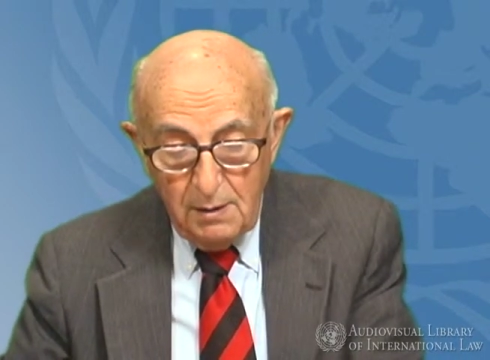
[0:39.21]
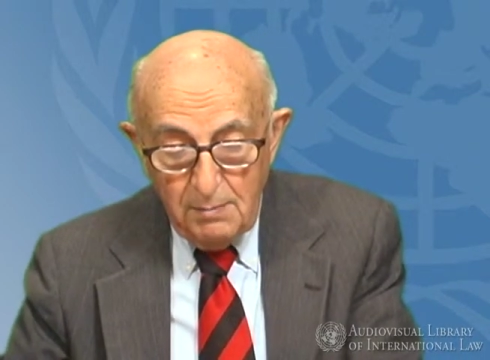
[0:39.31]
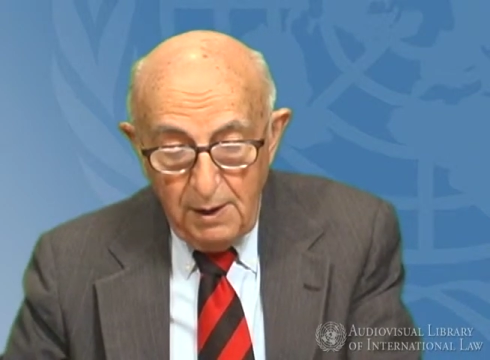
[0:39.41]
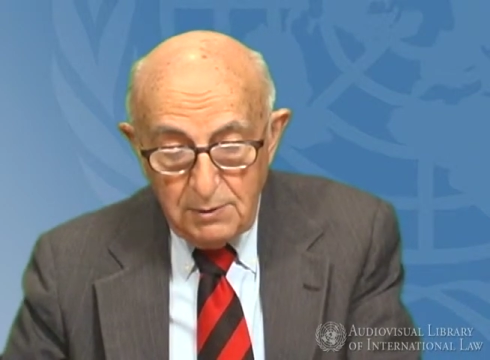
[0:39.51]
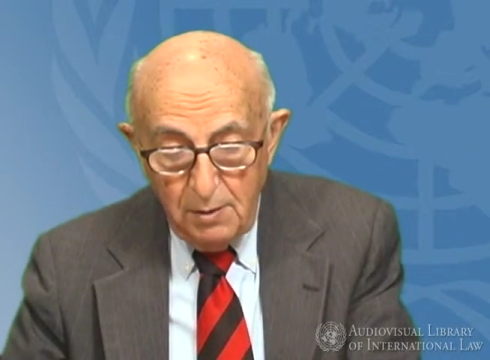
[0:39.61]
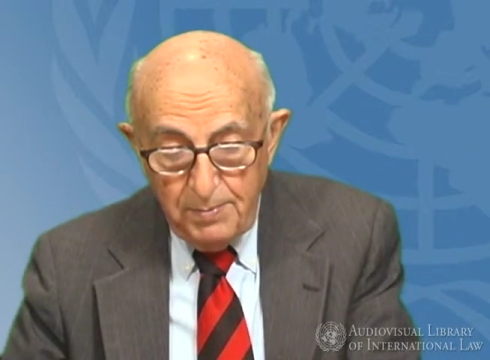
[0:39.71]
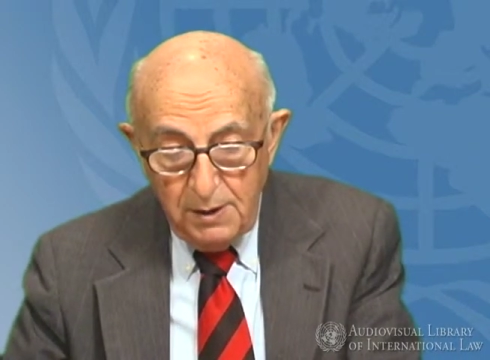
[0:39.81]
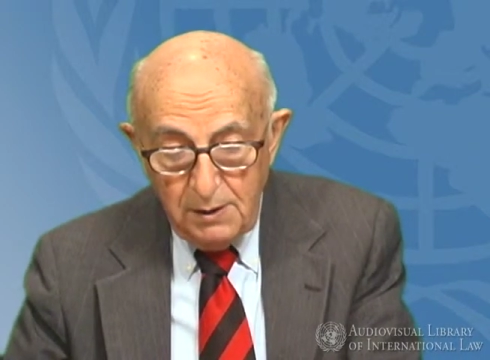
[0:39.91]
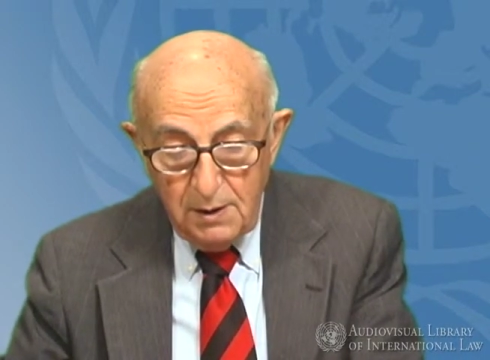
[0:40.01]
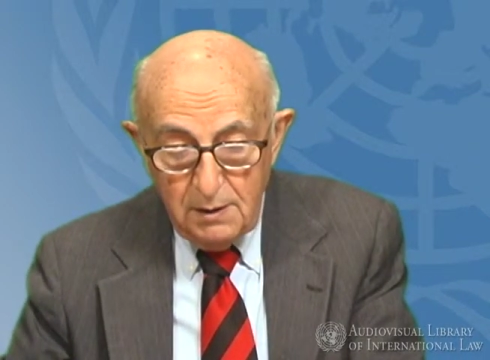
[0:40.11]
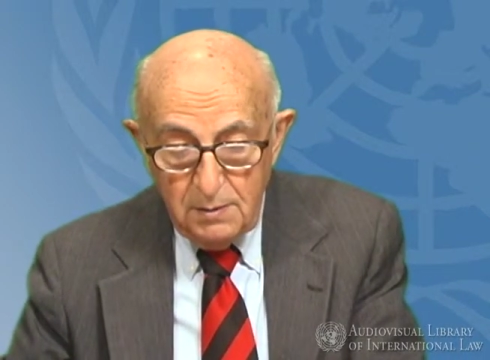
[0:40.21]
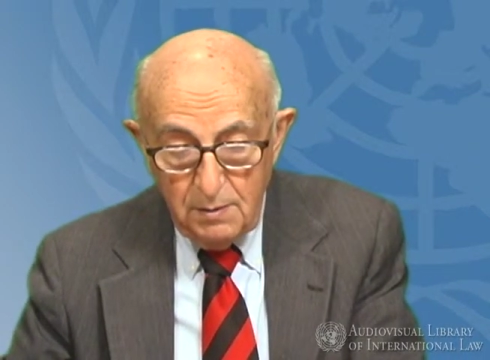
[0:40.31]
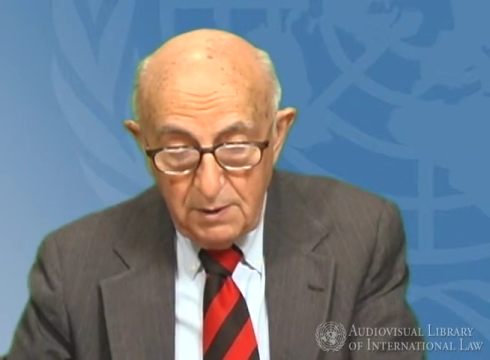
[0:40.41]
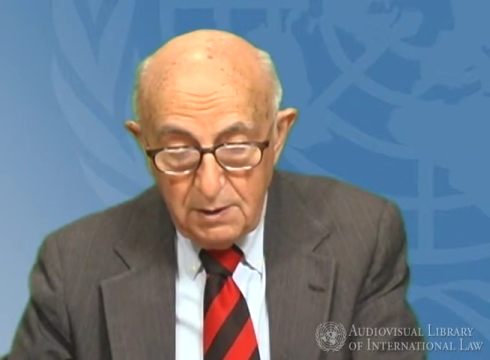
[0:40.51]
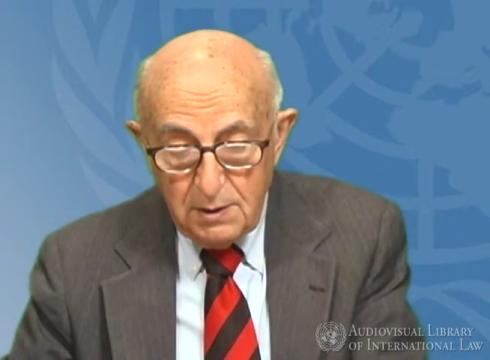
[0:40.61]
My topic,
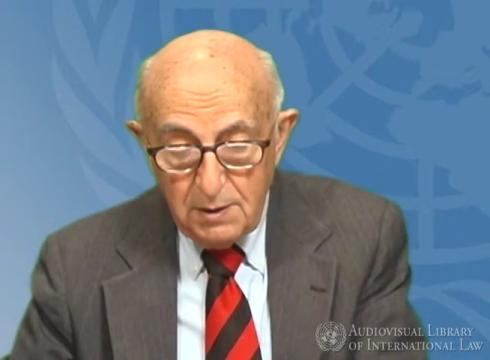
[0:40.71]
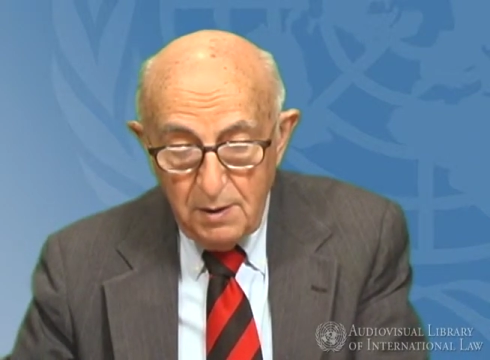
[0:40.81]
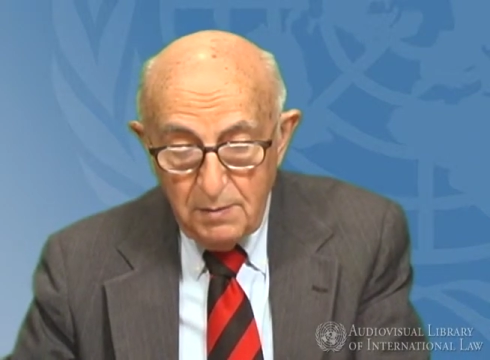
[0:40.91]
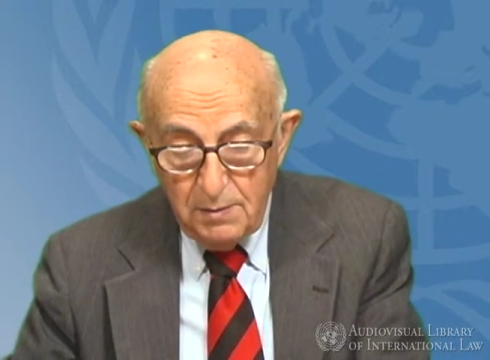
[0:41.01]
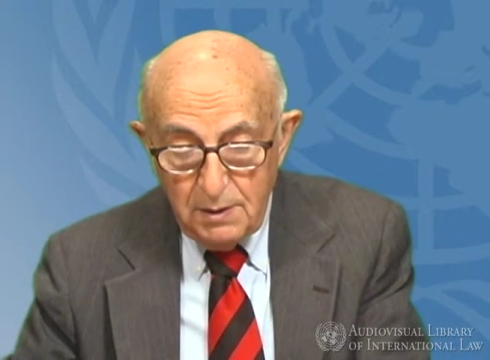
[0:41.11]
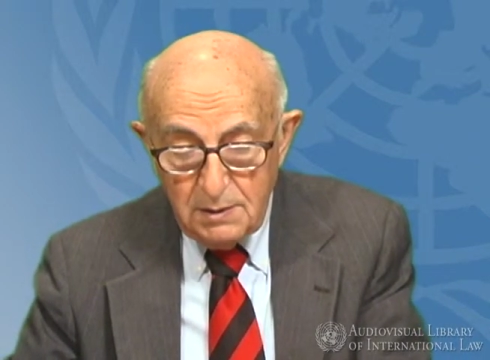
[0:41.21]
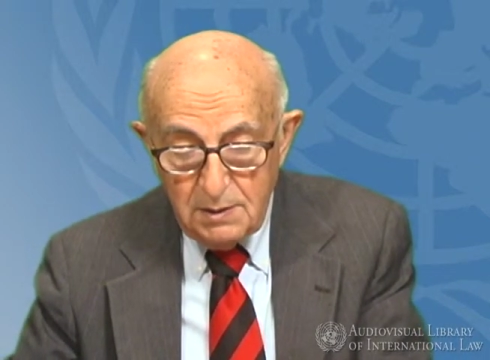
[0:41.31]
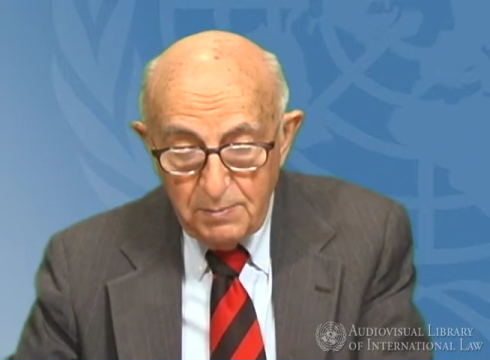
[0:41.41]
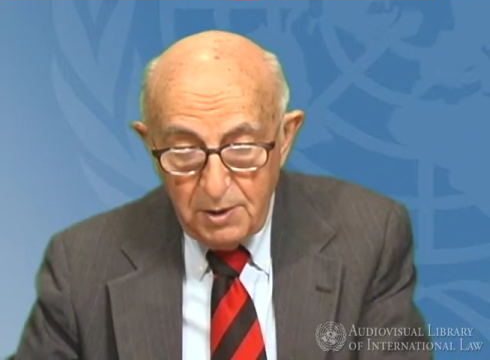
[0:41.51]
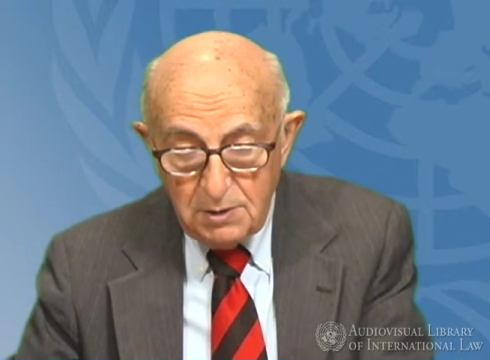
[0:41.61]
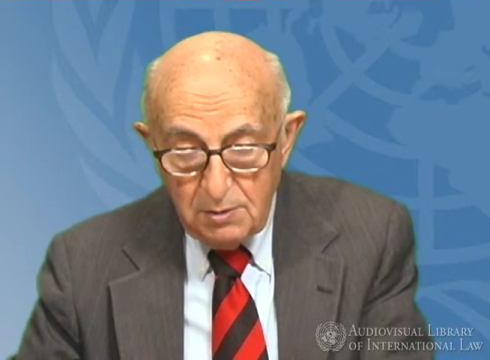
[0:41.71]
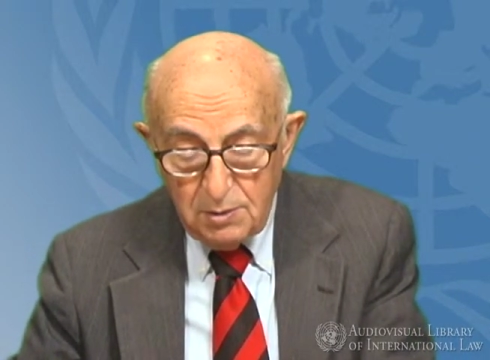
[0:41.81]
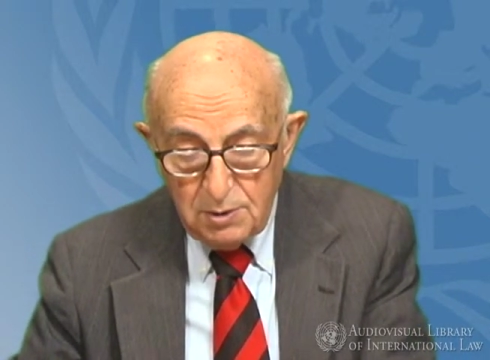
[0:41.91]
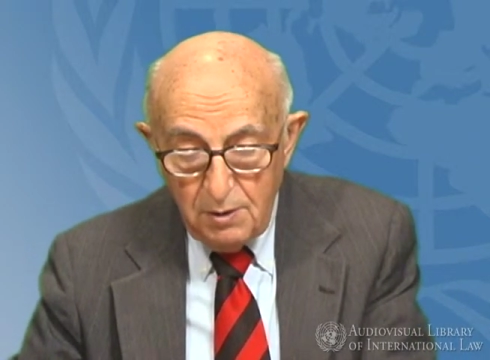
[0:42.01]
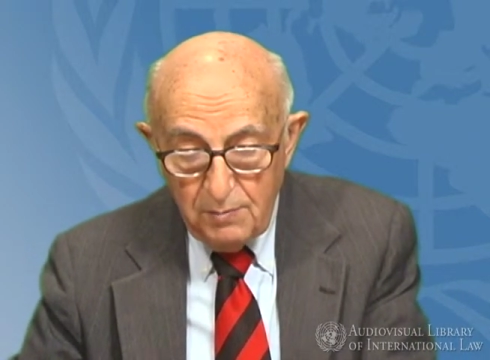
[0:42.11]
you already know, is the
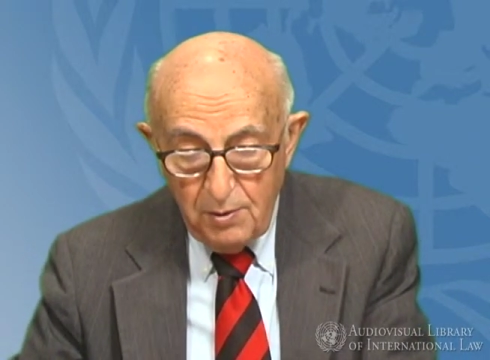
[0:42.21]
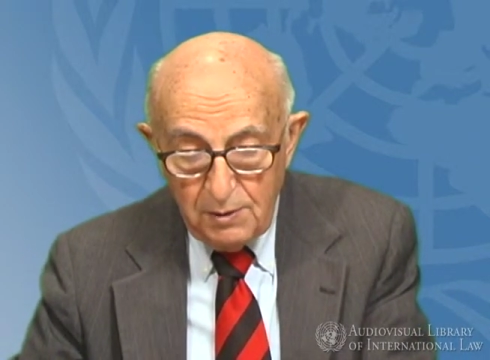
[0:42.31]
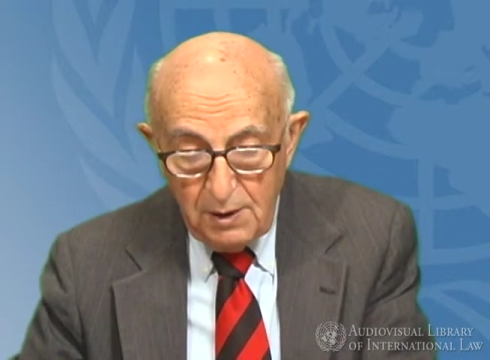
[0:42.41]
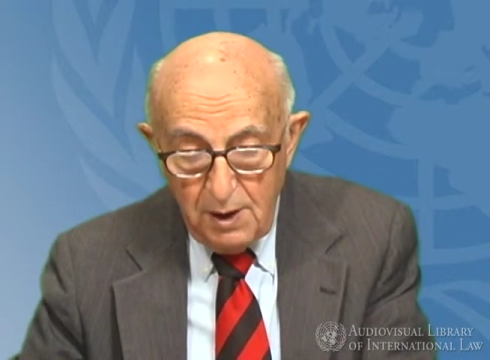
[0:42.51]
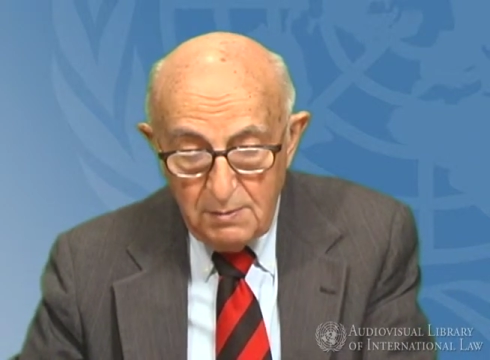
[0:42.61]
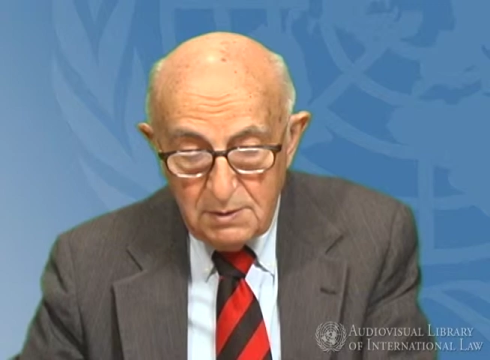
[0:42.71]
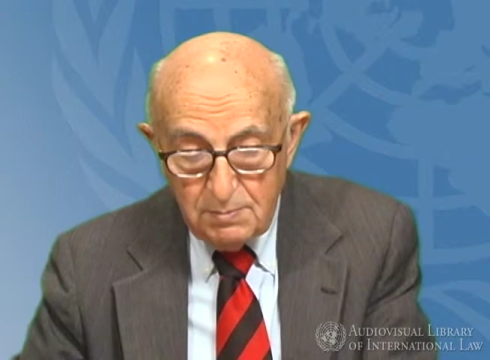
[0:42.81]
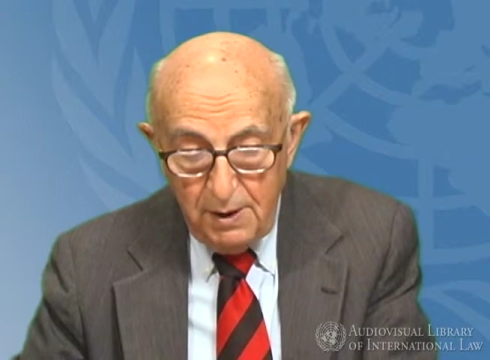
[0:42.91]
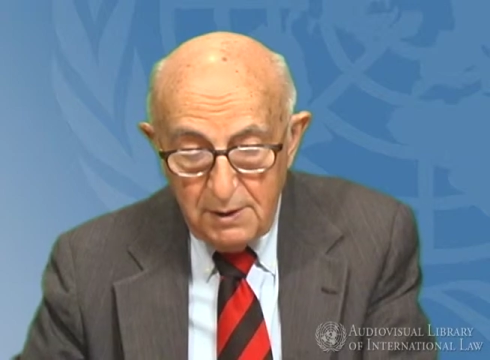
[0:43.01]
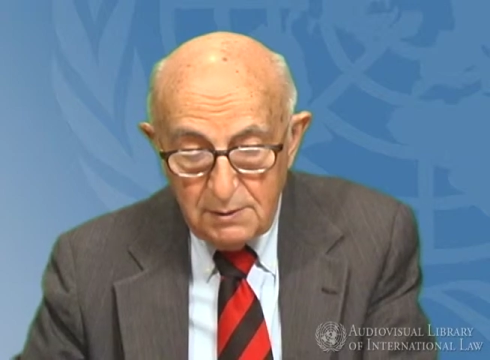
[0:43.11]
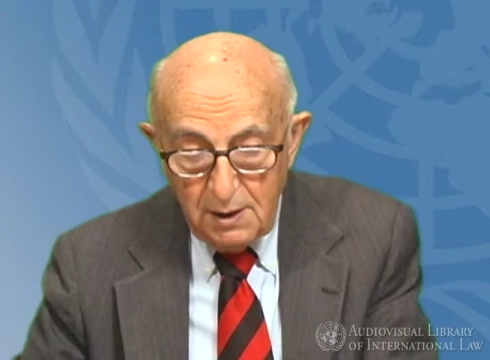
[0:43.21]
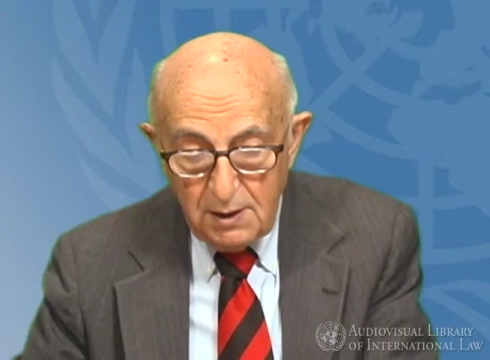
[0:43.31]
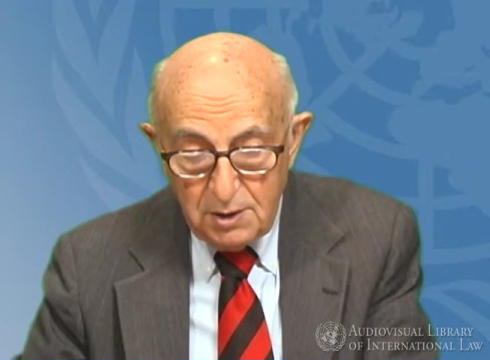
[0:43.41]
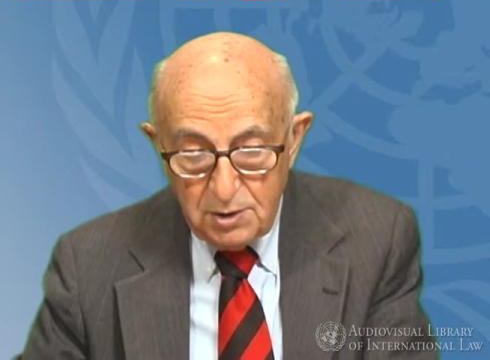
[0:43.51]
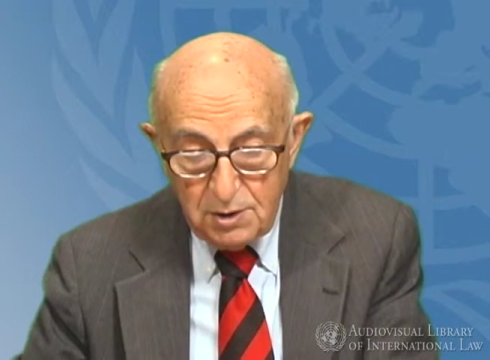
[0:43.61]
prosecution of war crimes by
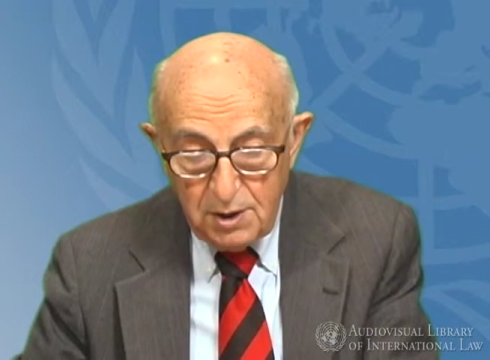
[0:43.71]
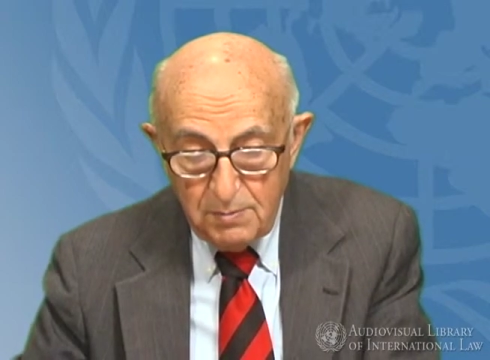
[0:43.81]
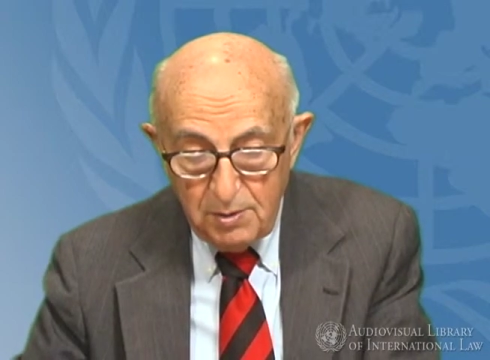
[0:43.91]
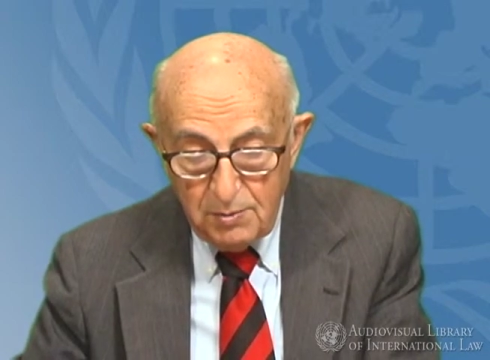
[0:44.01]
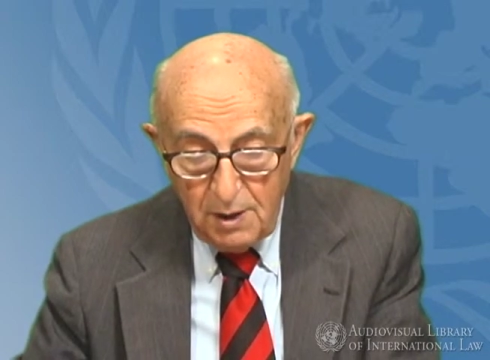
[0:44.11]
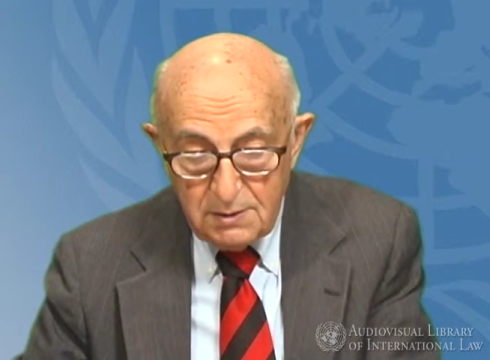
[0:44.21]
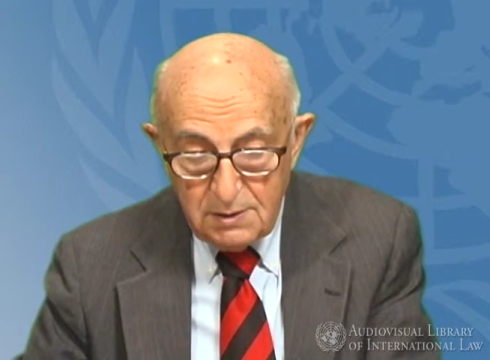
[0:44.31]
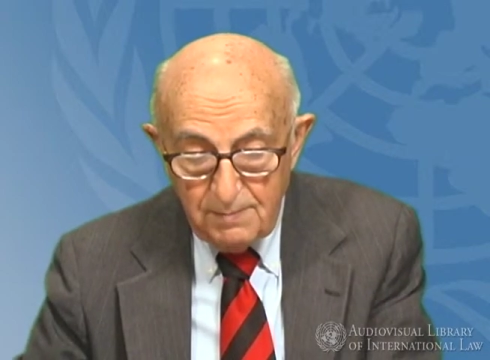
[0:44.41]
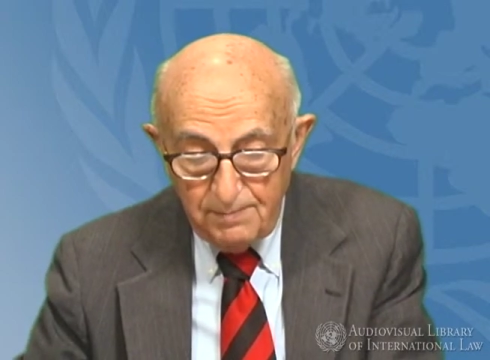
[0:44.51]
international tribunals.